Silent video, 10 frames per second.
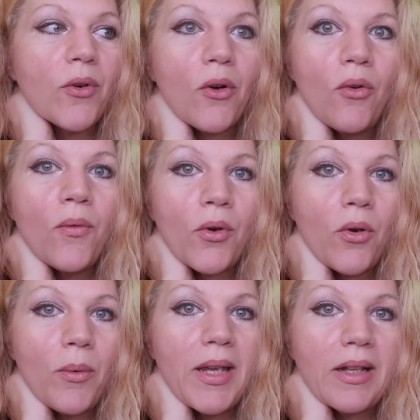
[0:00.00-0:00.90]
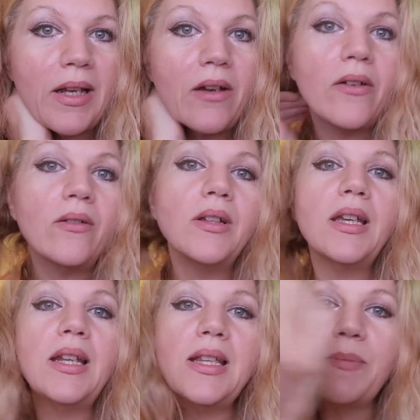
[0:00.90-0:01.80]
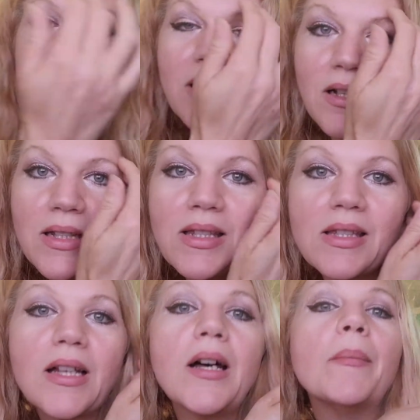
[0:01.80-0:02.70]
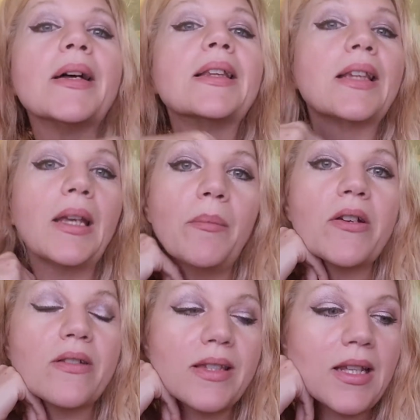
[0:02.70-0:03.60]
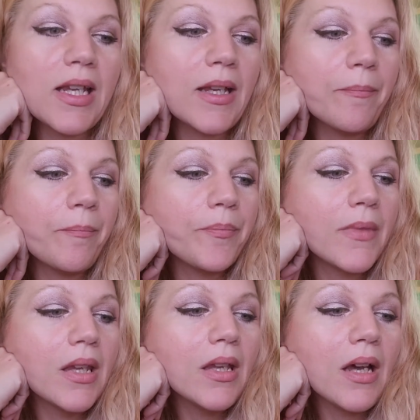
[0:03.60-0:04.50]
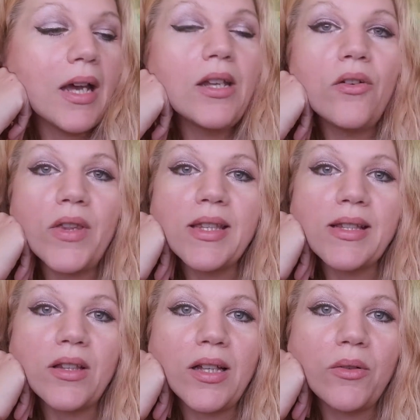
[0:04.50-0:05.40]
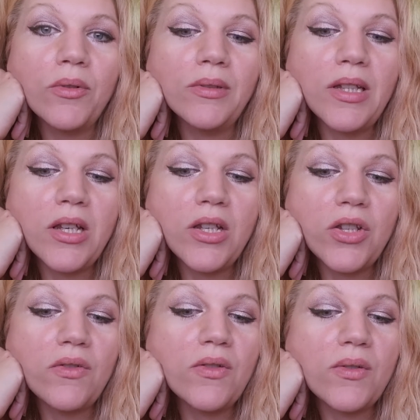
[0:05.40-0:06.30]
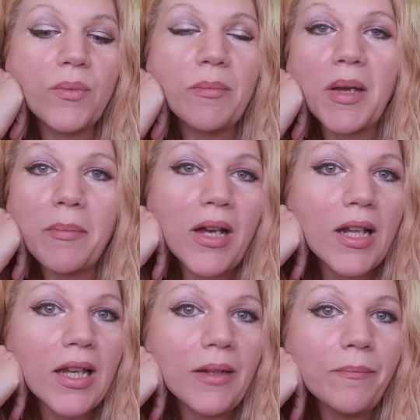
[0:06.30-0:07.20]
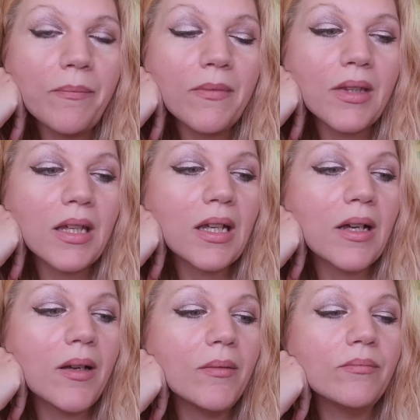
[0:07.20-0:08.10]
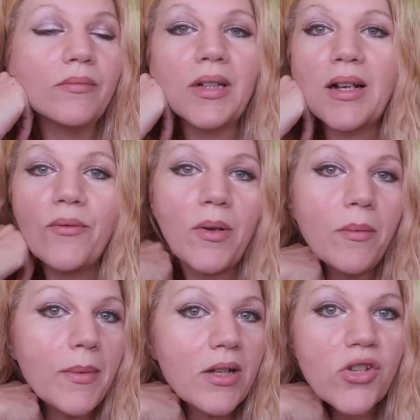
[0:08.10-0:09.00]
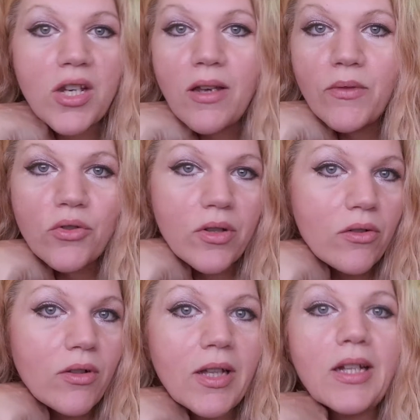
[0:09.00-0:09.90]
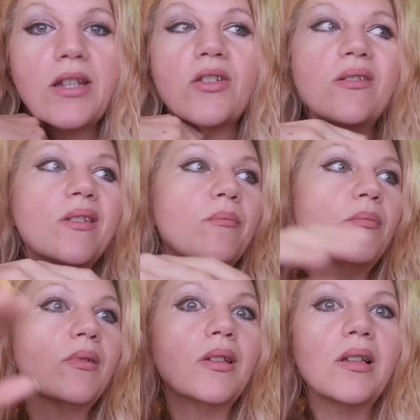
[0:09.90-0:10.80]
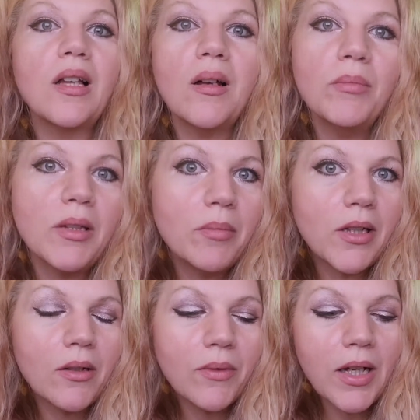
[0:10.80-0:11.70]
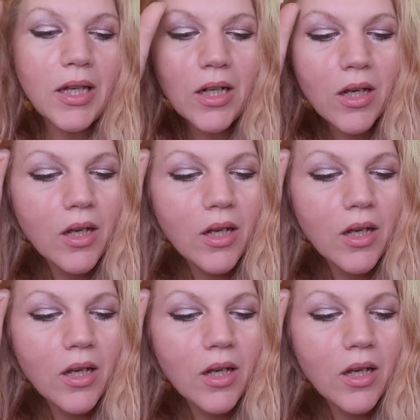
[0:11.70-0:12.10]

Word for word: for over a week now. It has been non-stop nightmare city. I know that's a lot of issues with my body. Like, I've got fibromyalgia, I have adrenal gland issues, and blah, blah, blah, right?